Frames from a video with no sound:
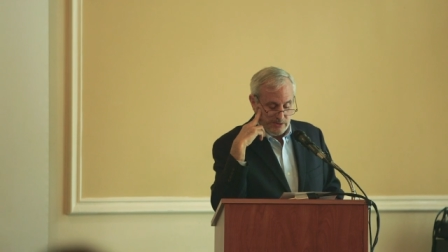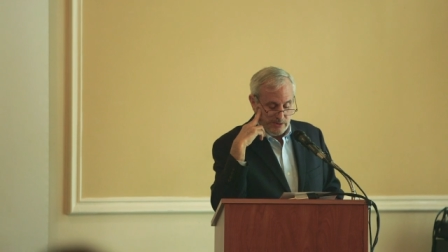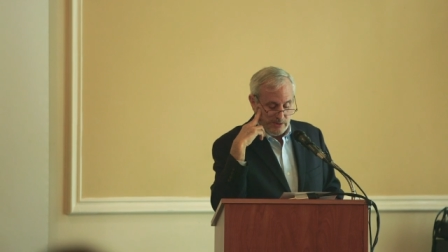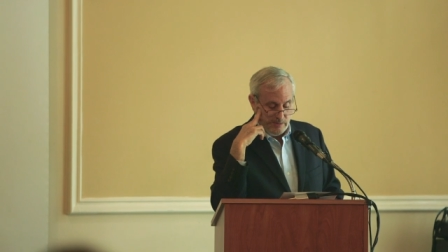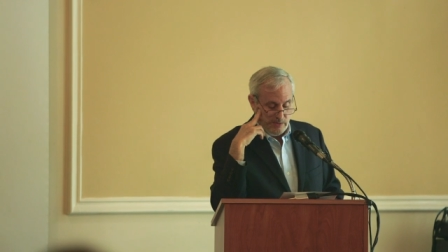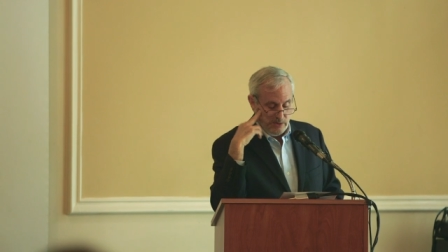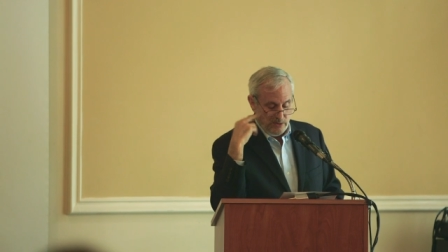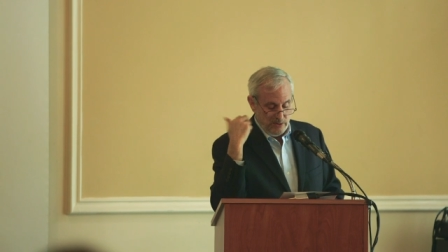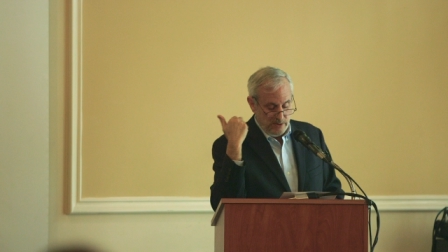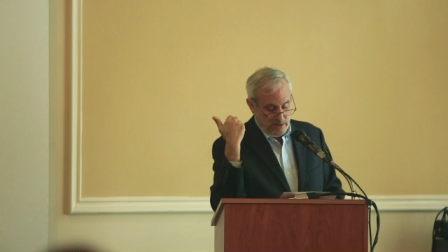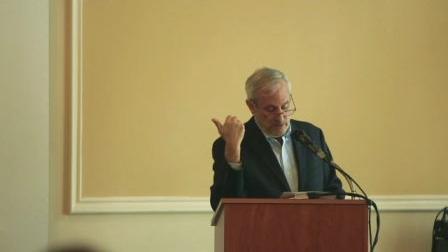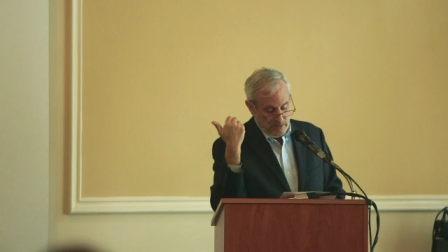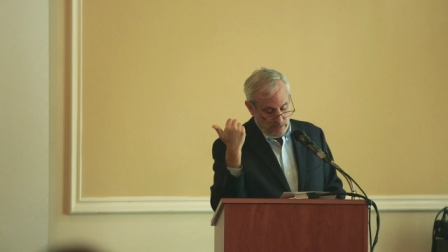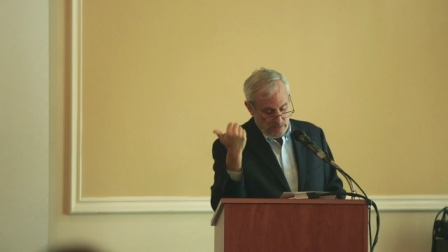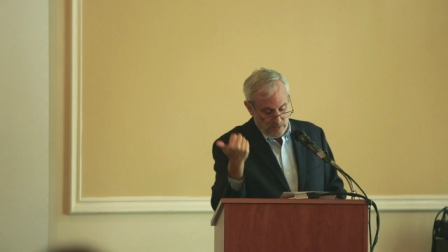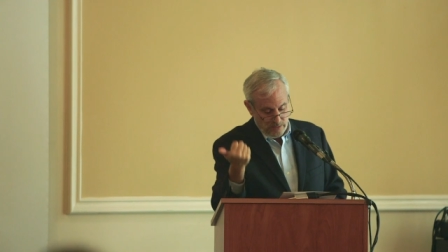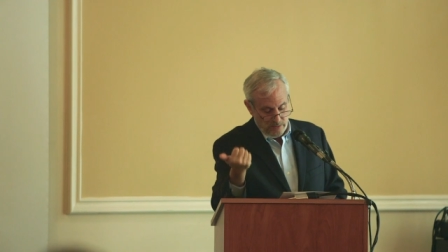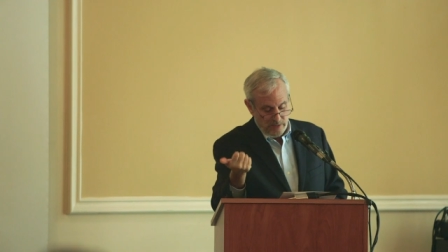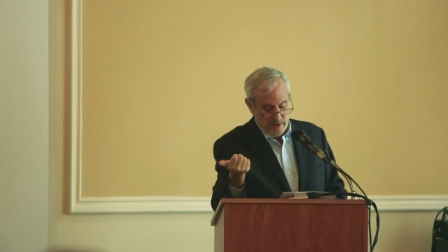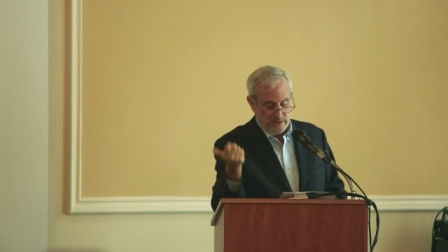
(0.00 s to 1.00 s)
community
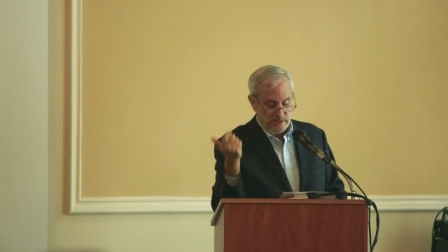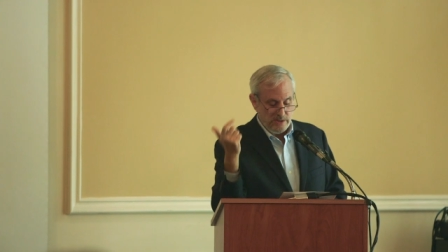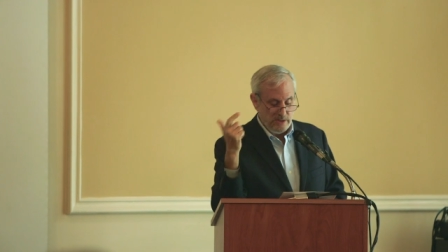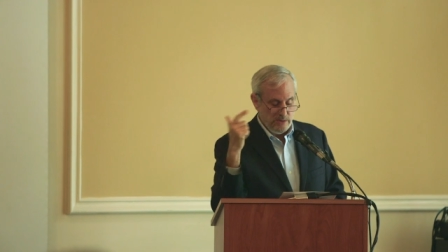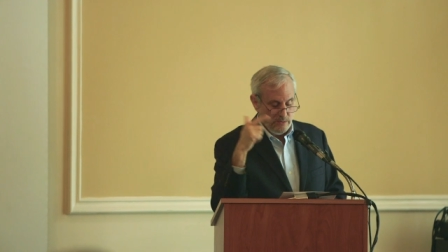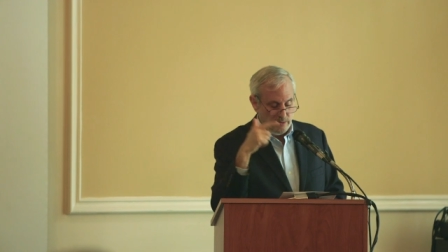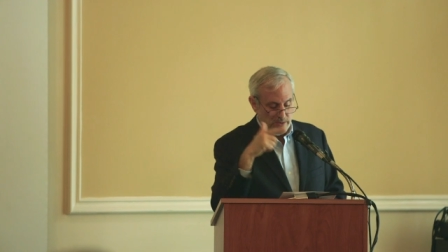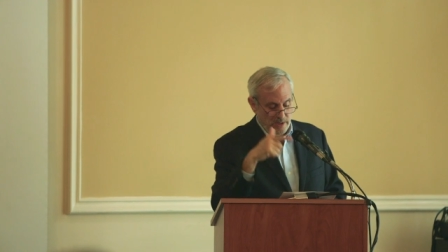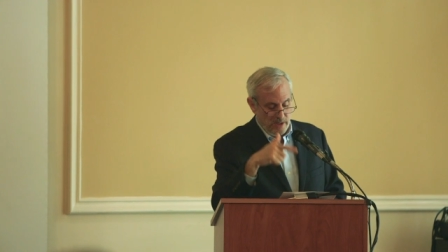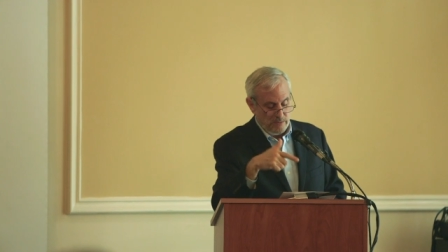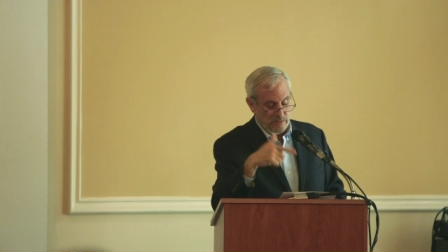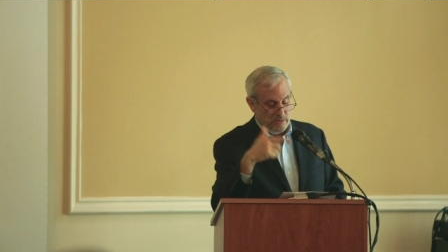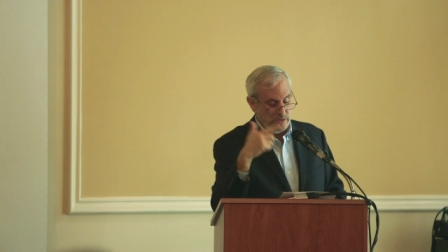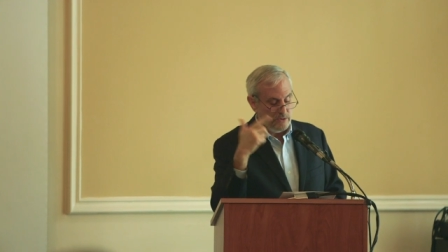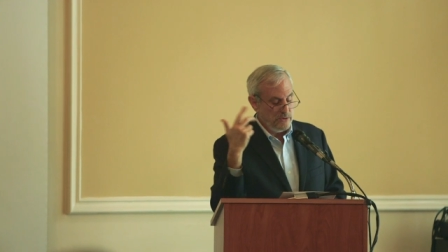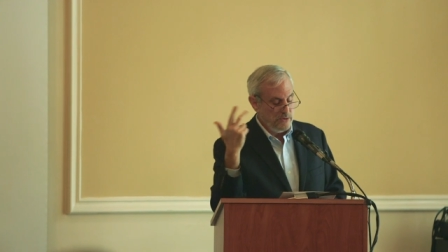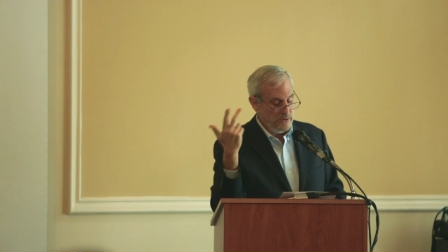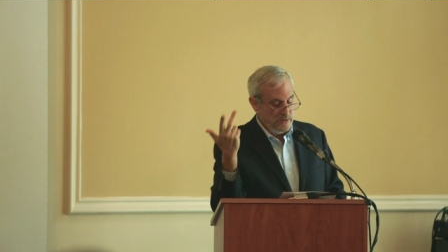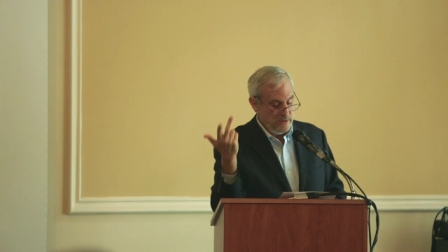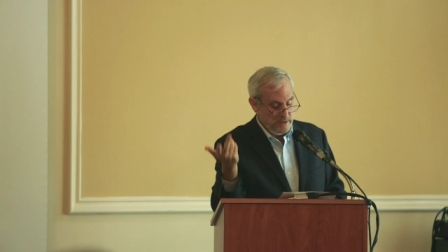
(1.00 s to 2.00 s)
through rescue and
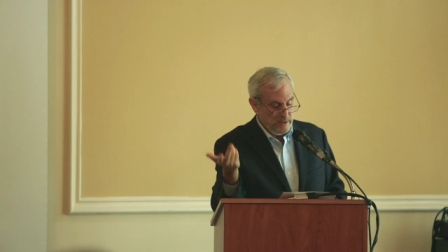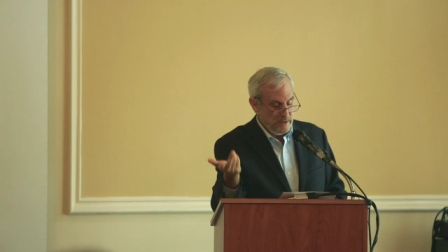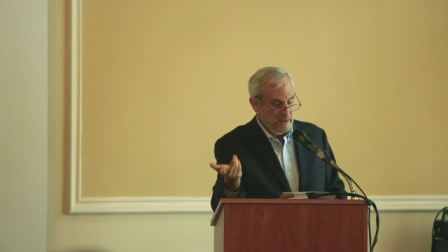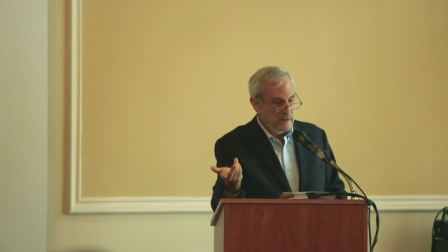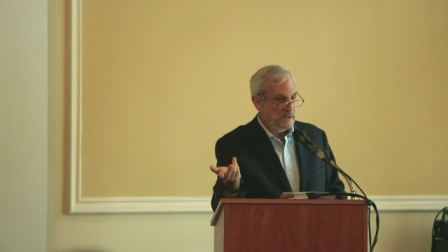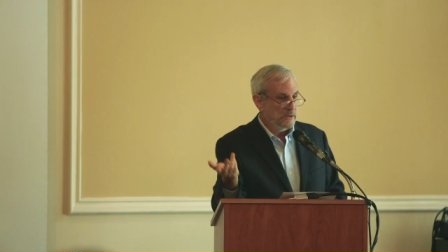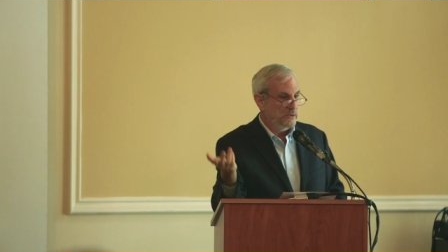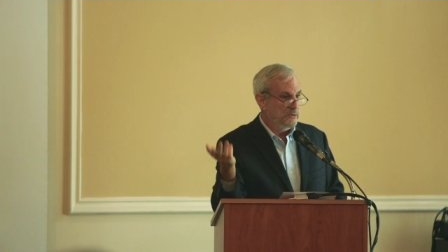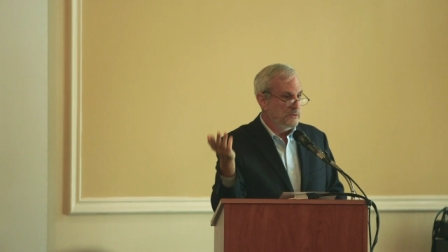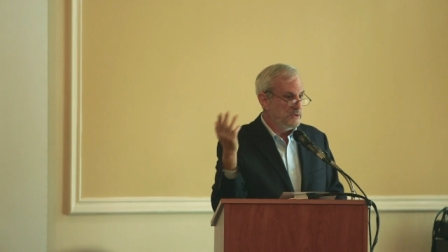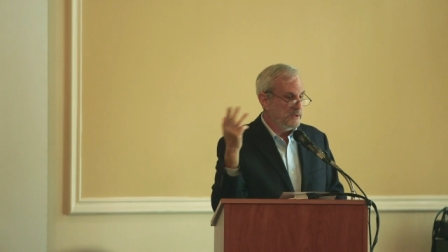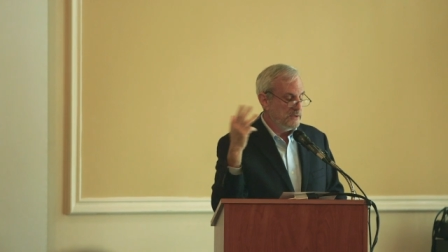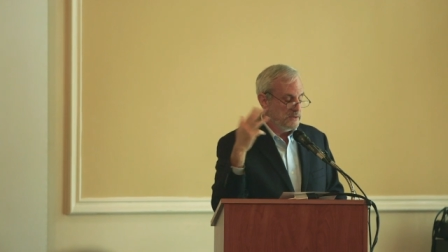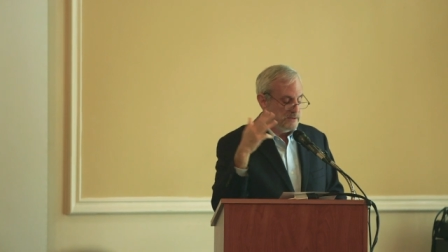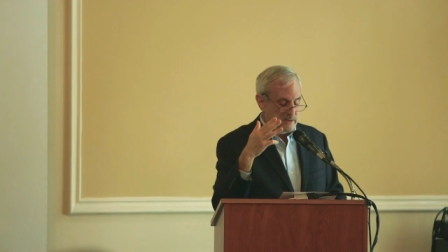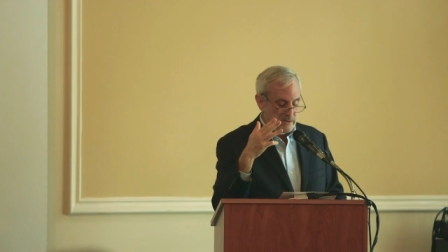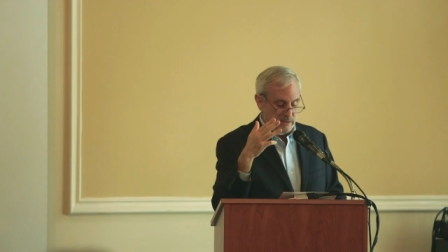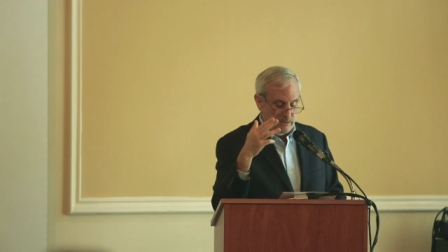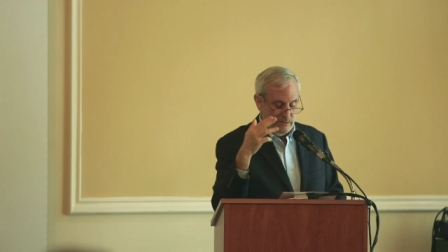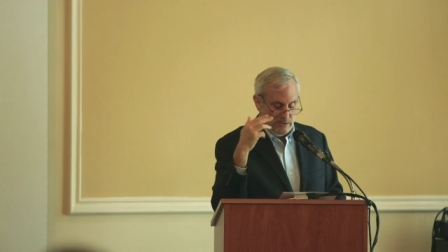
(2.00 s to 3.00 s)
non-return and inclusion and
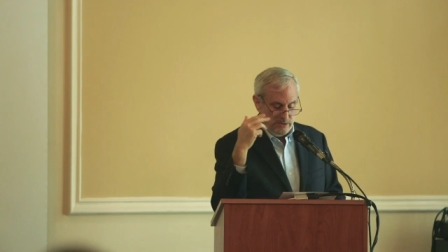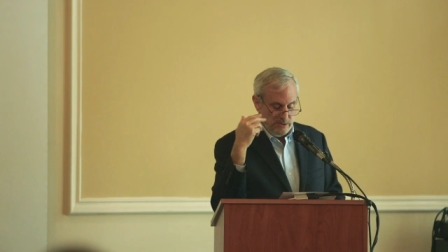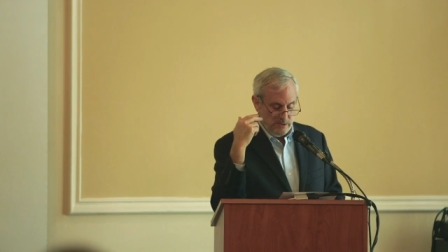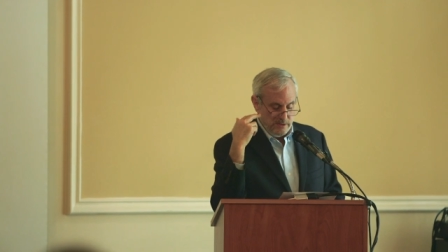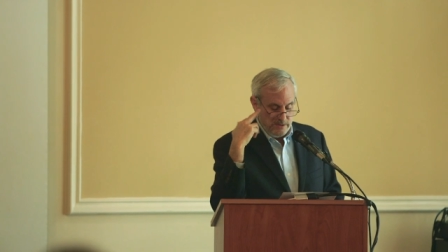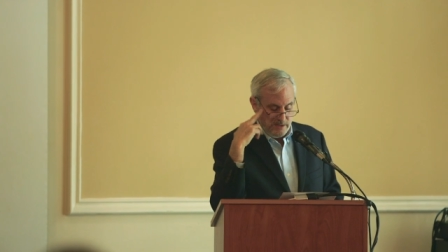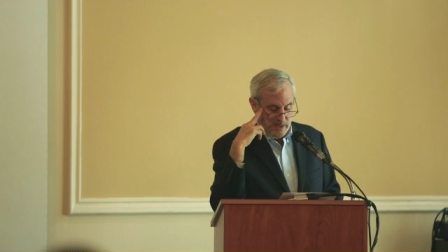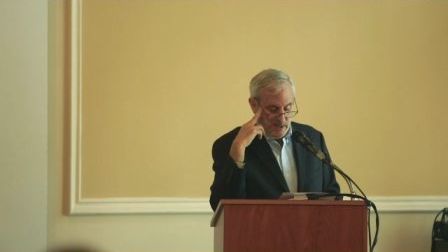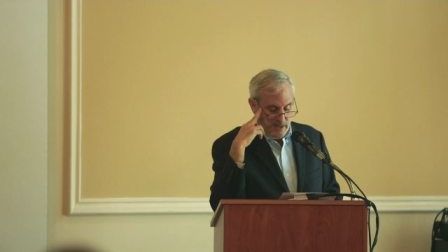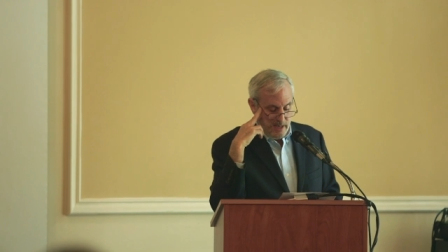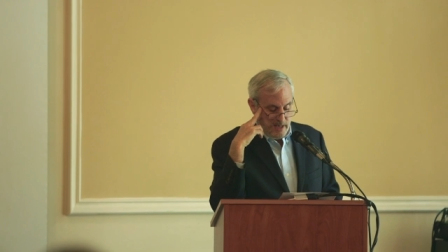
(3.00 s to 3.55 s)
solutions,